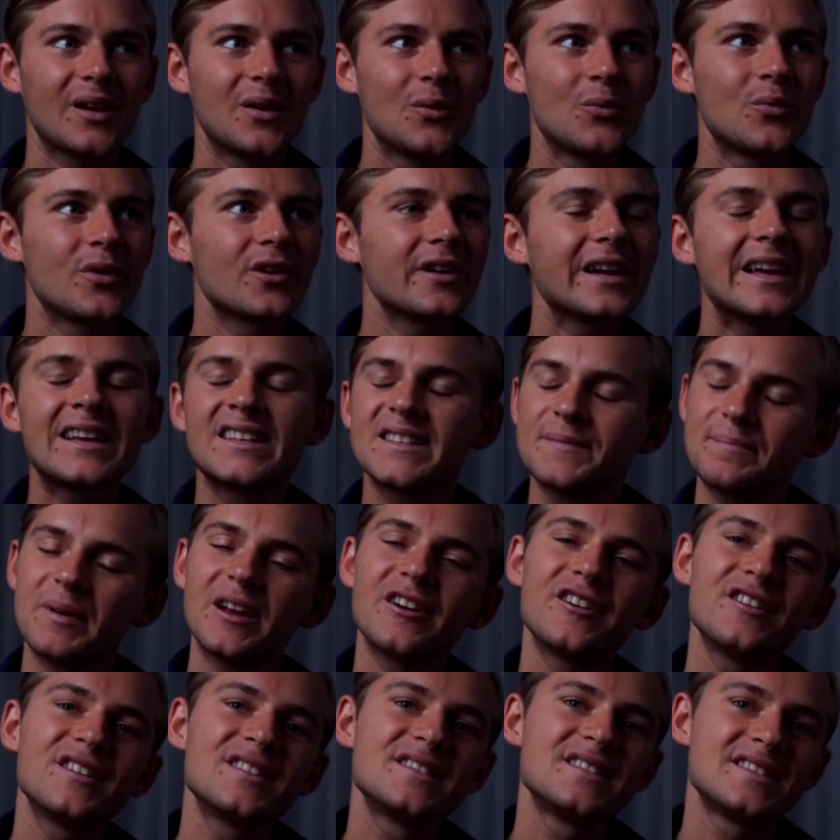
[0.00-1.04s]
we're
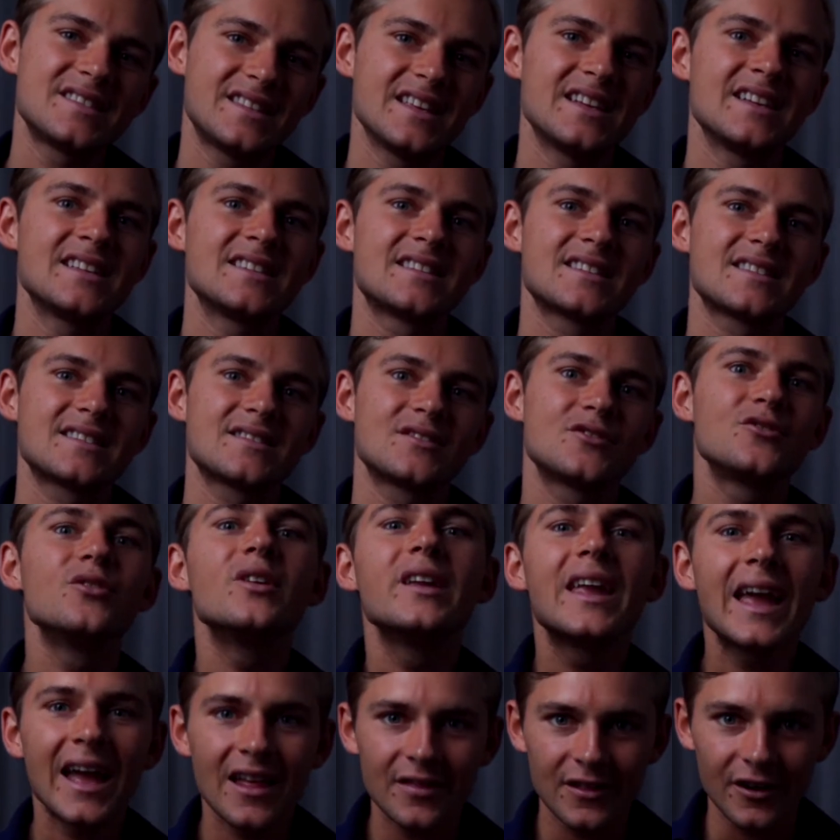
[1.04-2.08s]
experiencing this
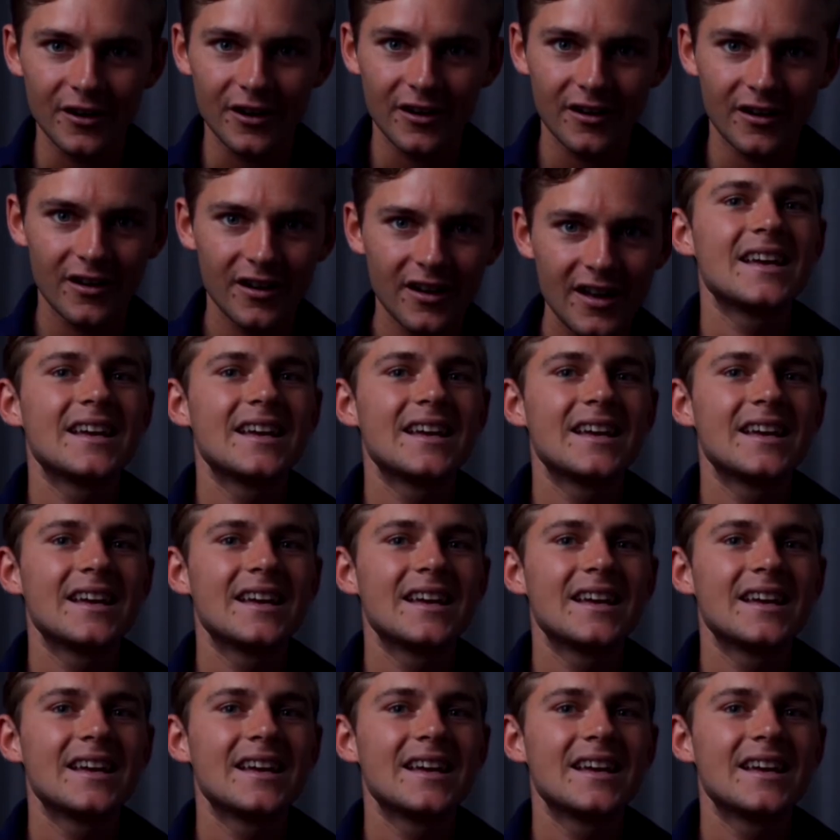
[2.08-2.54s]
together.